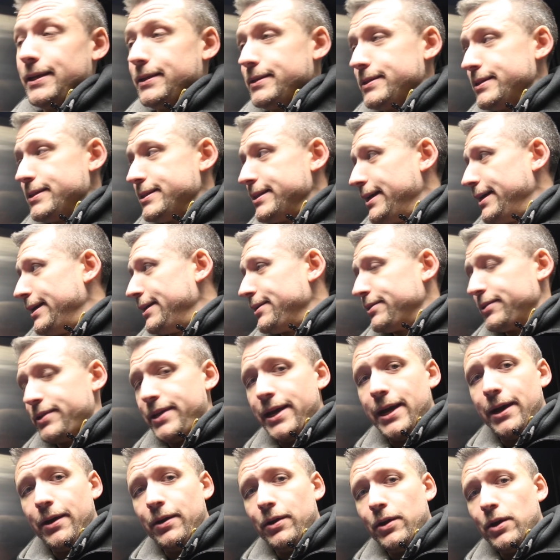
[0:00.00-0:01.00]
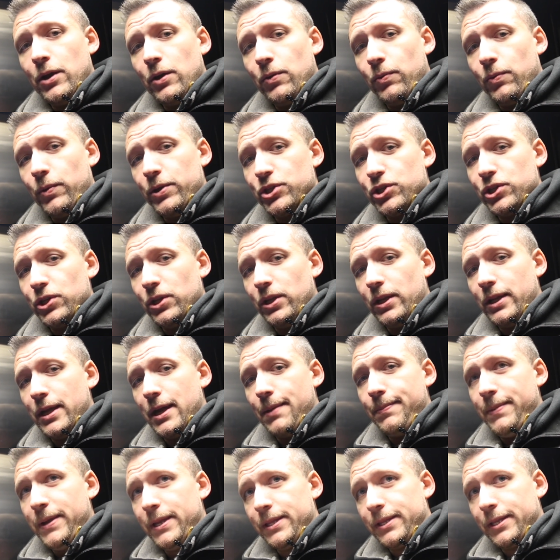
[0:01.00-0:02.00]
And yeah, we
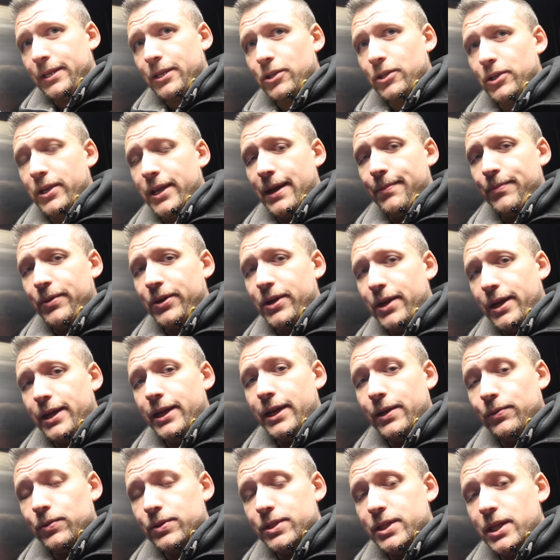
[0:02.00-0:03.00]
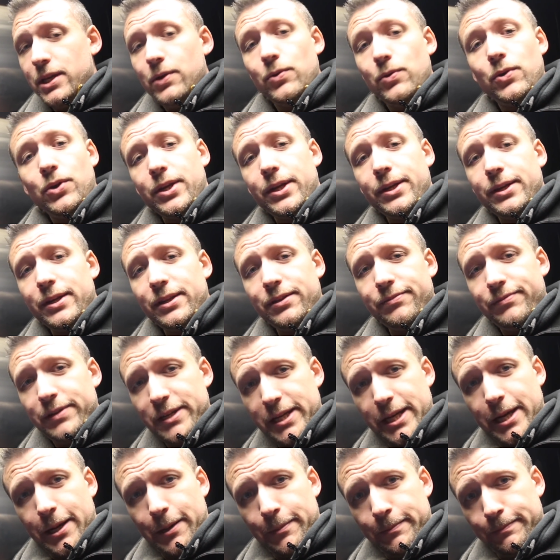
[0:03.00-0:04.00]
shall, me and the good camera guy here, we'll see you on another
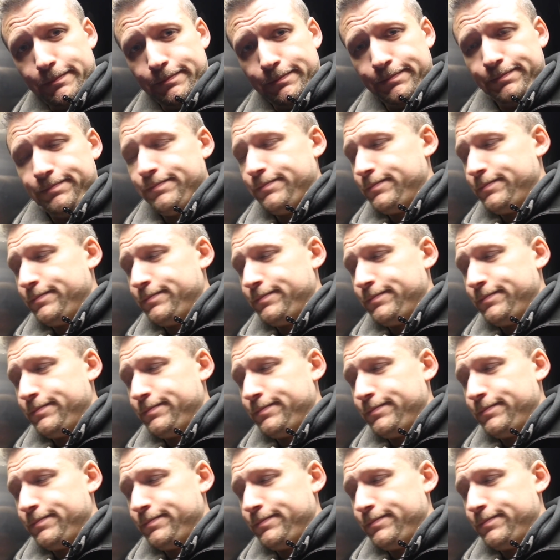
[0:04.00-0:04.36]
video.